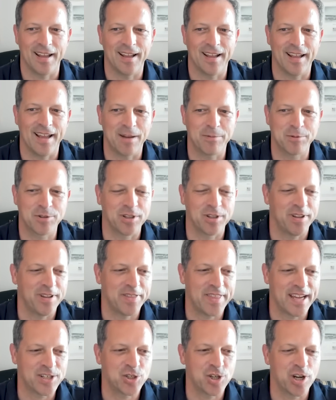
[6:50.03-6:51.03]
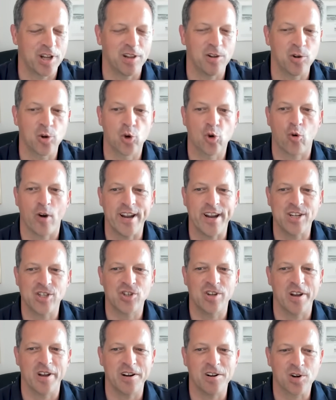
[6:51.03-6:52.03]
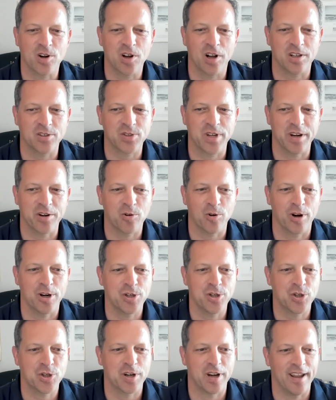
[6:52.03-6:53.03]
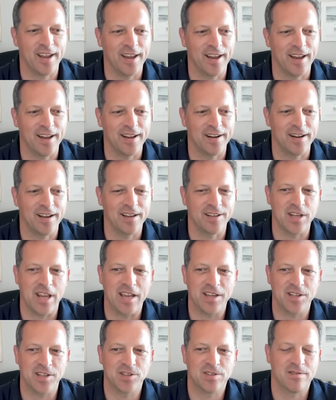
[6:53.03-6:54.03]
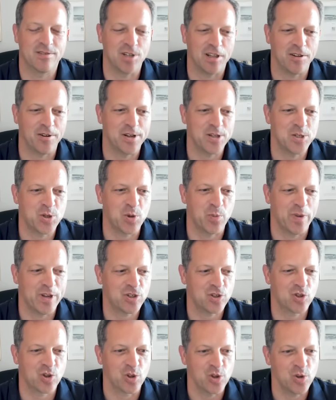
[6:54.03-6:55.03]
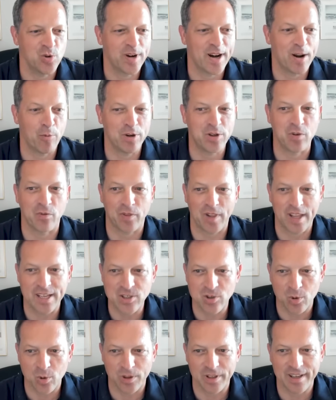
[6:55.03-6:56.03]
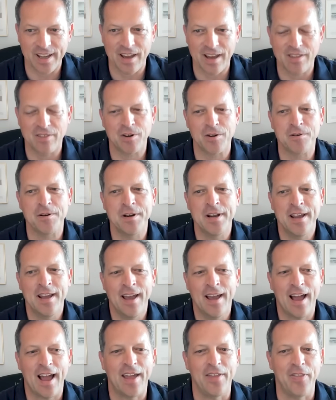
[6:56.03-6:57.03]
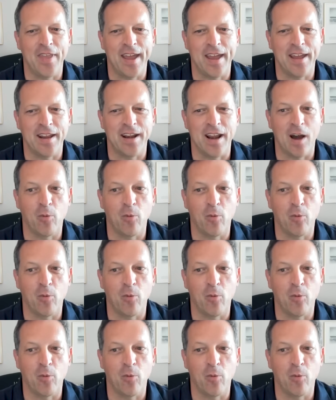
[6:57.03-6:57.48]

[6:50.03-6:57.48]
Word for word: Absolutely. Thanks, Jell-O. Craig Snyder, call sign Crunch. And uh, as Jell-O, as you mentioned, so you and I went to flight school together, and then uh,